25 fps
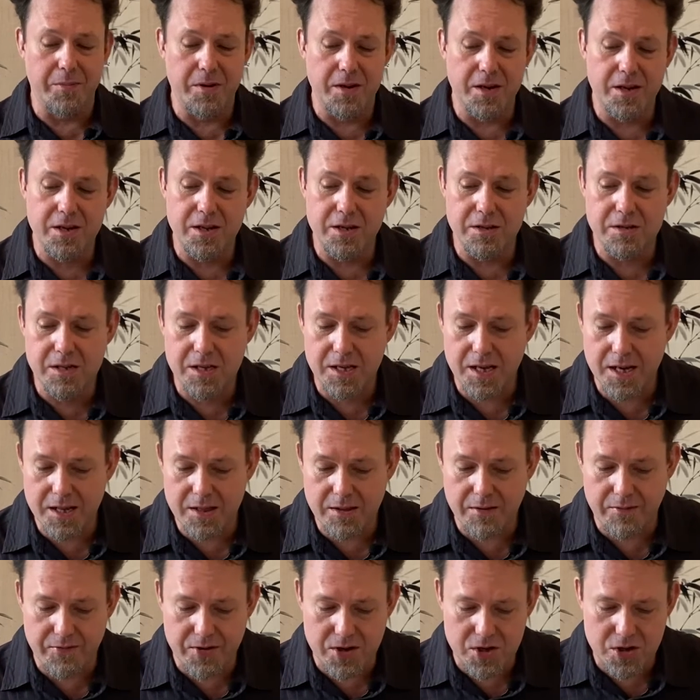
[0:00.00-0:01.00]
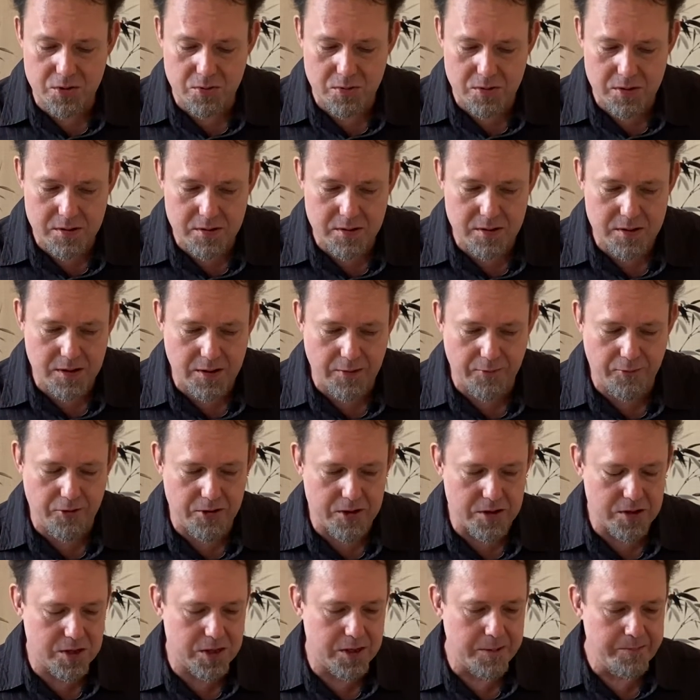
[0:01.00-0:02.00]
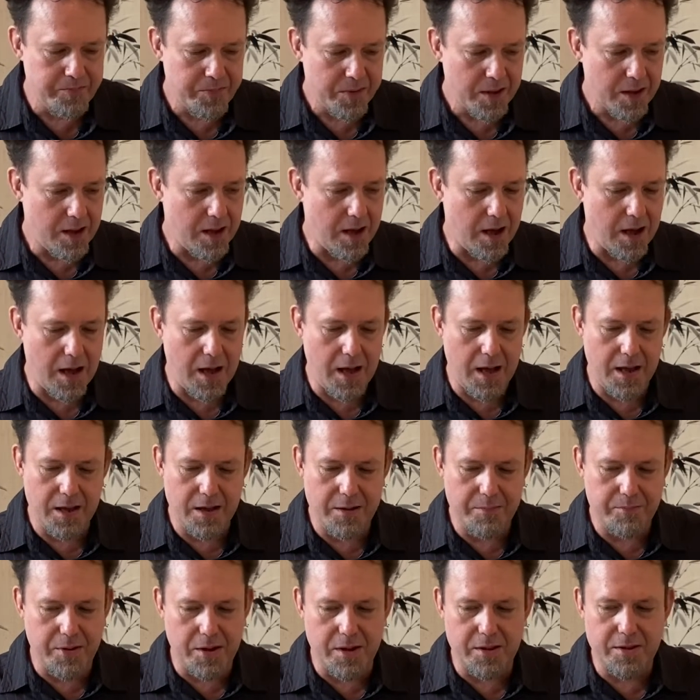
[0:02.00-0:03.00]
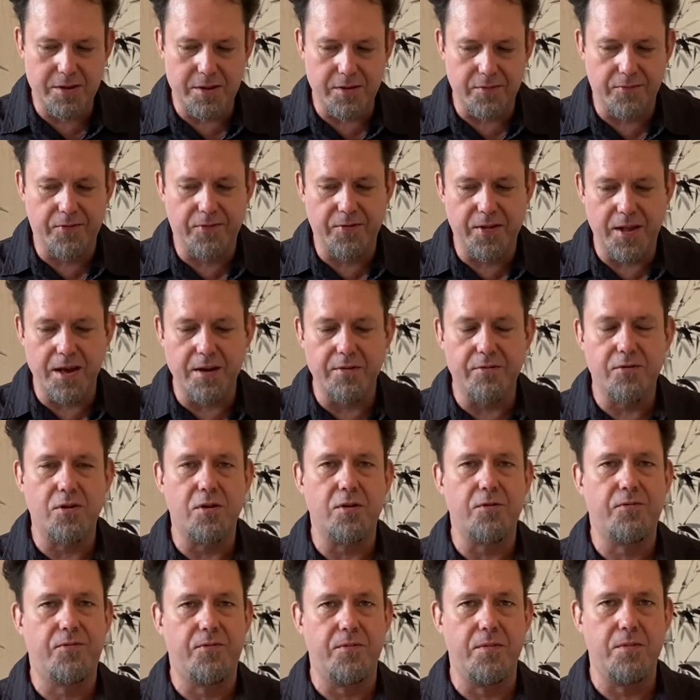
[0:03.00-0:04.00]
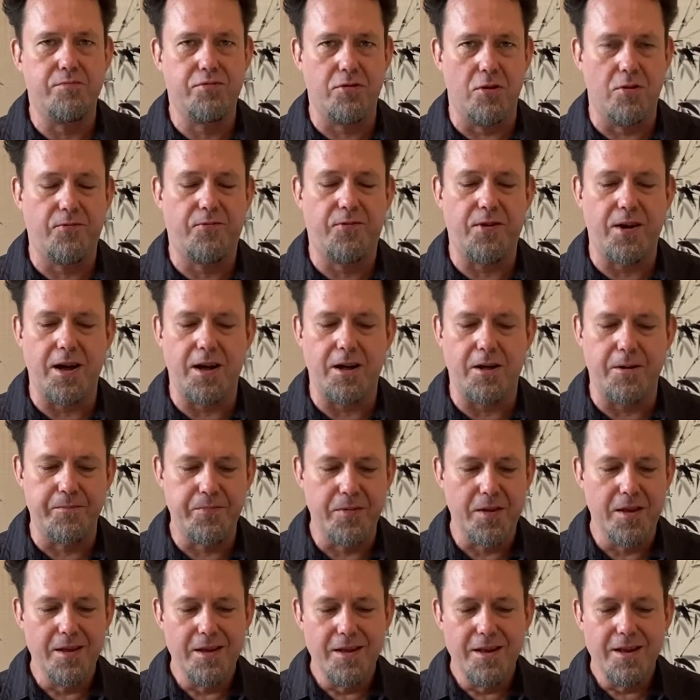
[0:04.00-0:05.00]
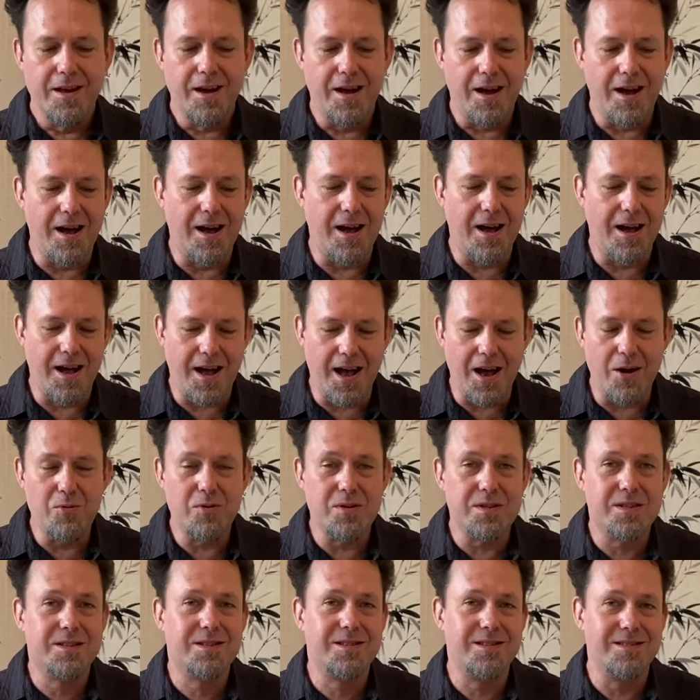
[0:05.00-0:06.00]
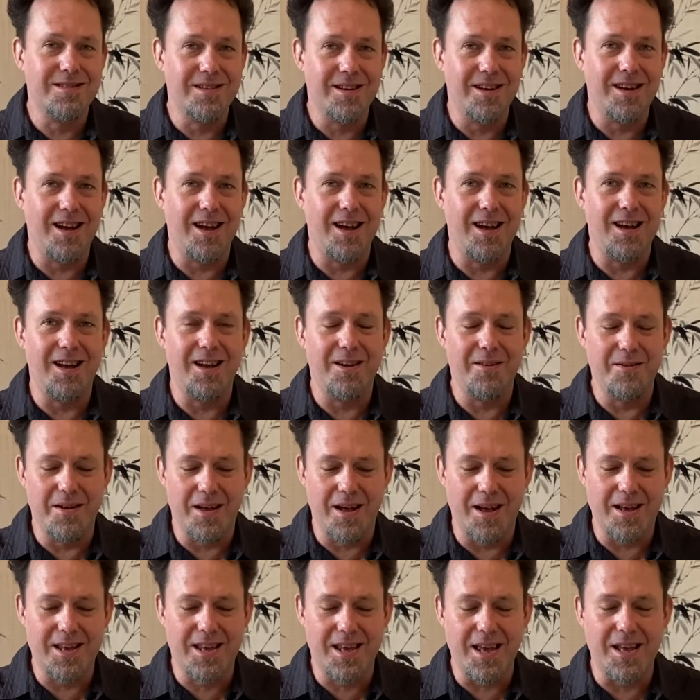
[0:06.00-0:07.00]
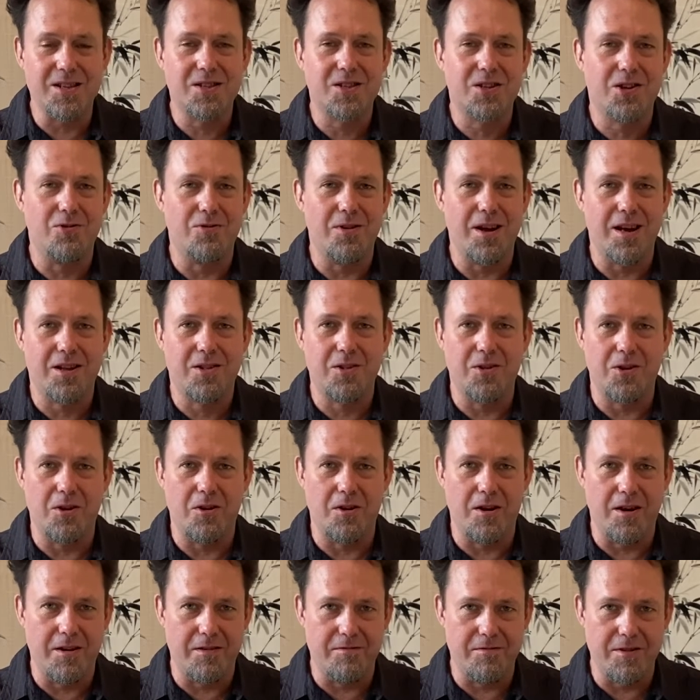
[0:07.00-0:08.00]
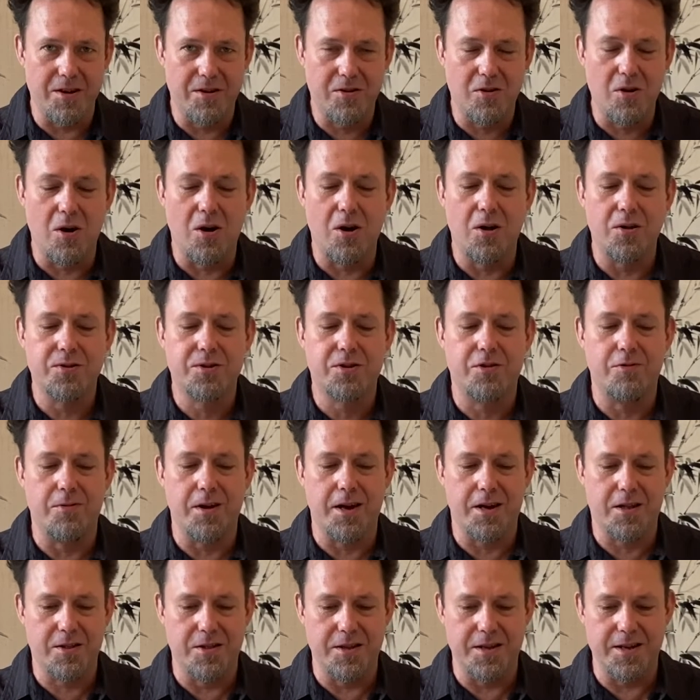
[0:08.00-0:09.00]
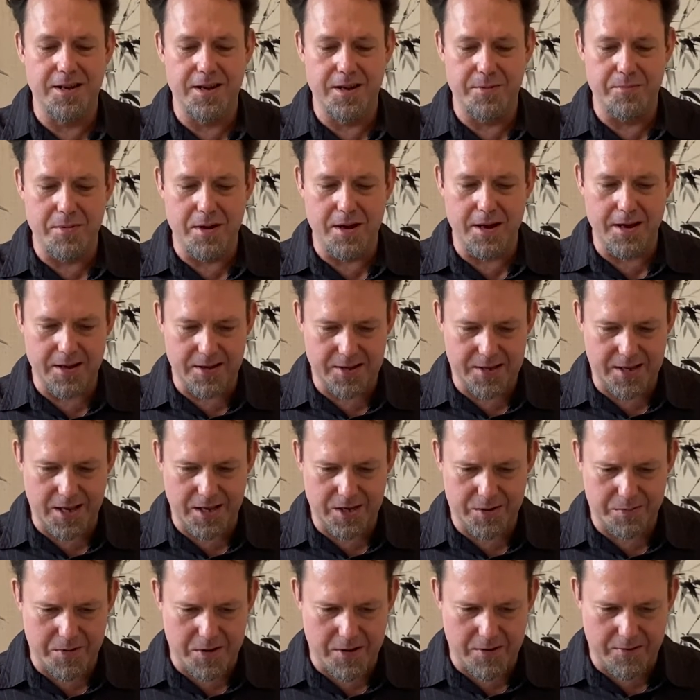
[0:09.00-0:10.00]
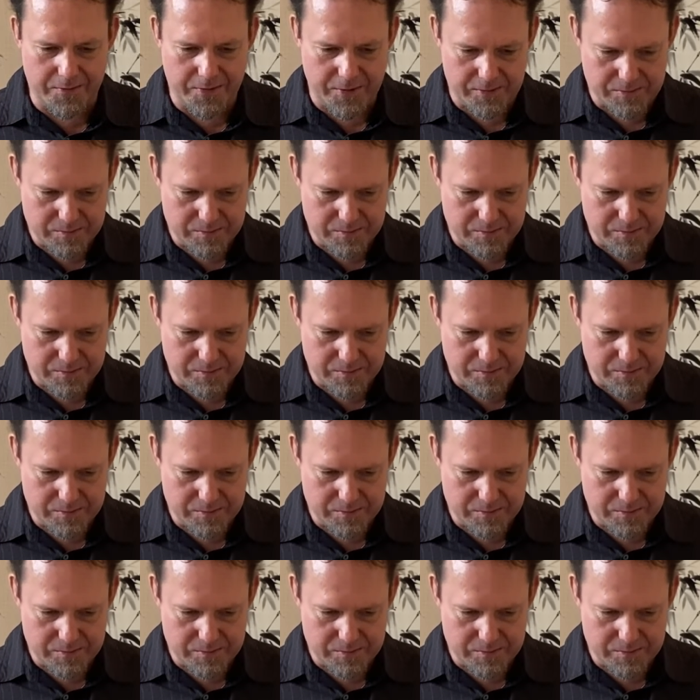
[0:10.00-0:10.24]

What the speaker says: you can see the visual difference, but the flavor profile, I guessed correctly, or I recalled correctly in my assessment of